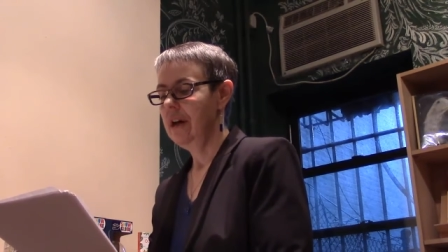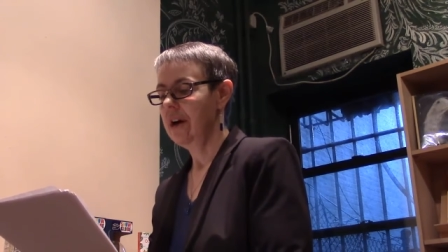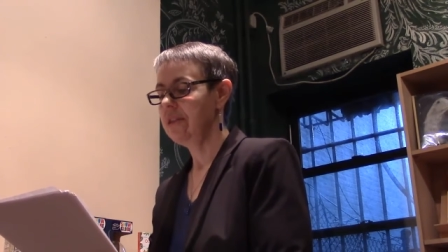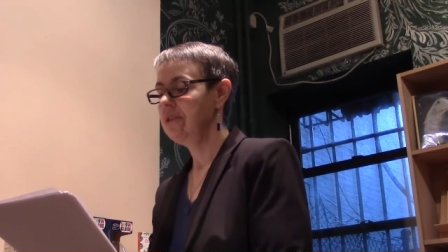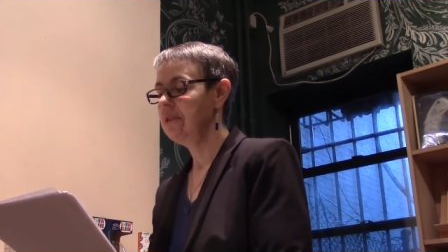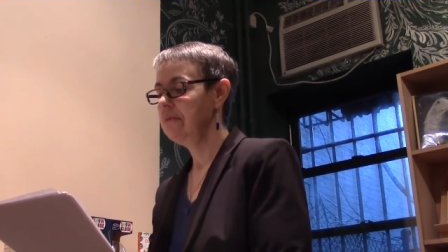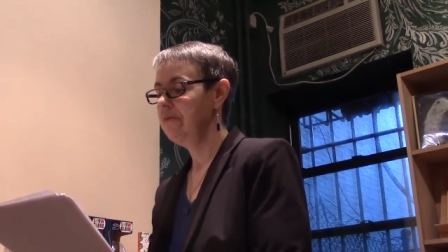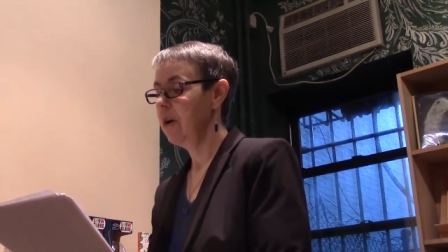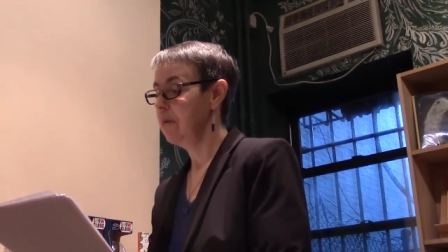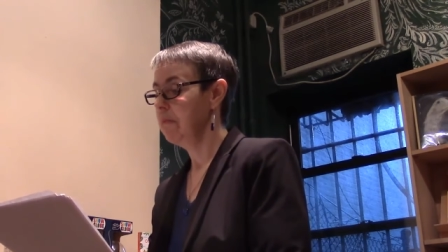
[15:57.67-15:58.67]
A third
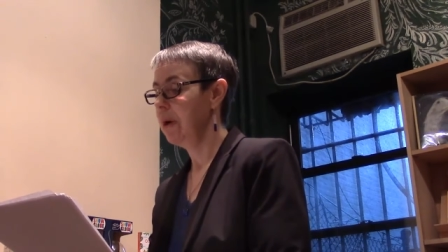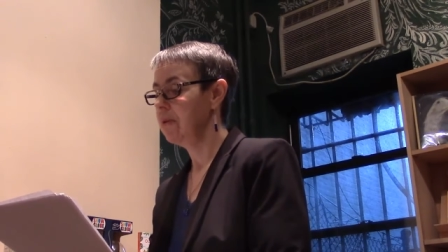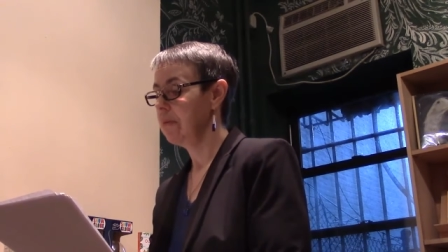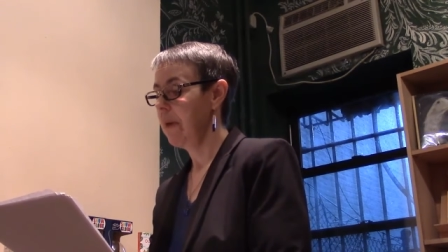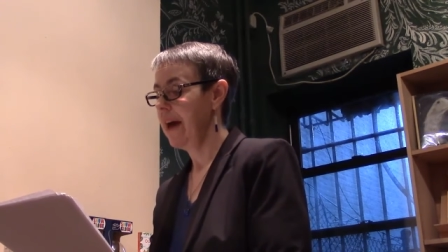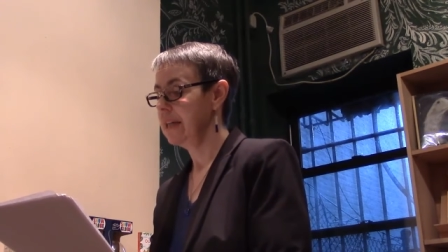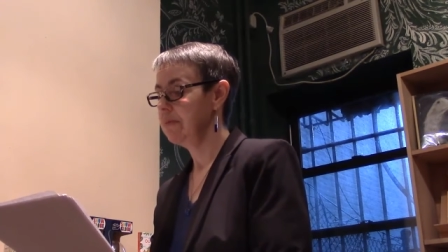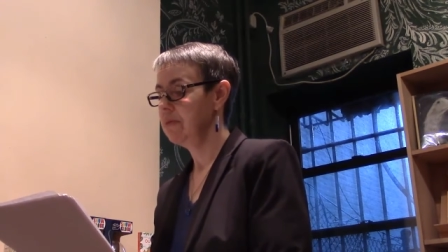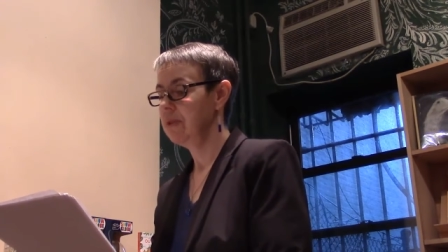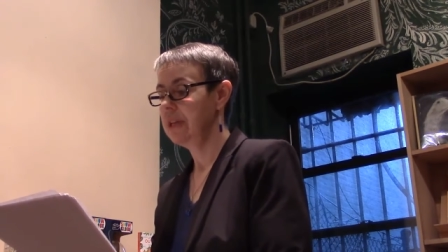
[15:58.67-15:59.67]
boat passed
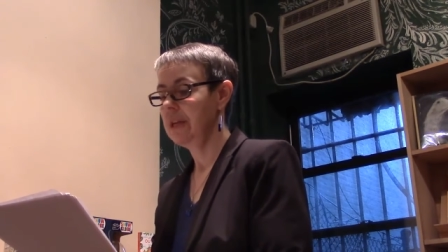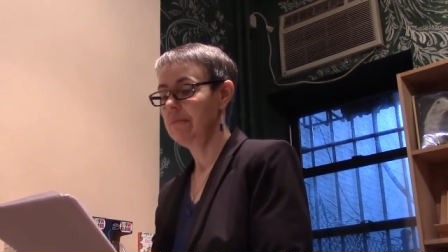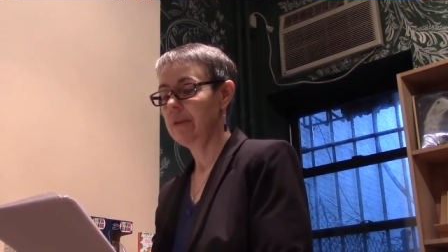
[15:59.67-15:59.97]
between him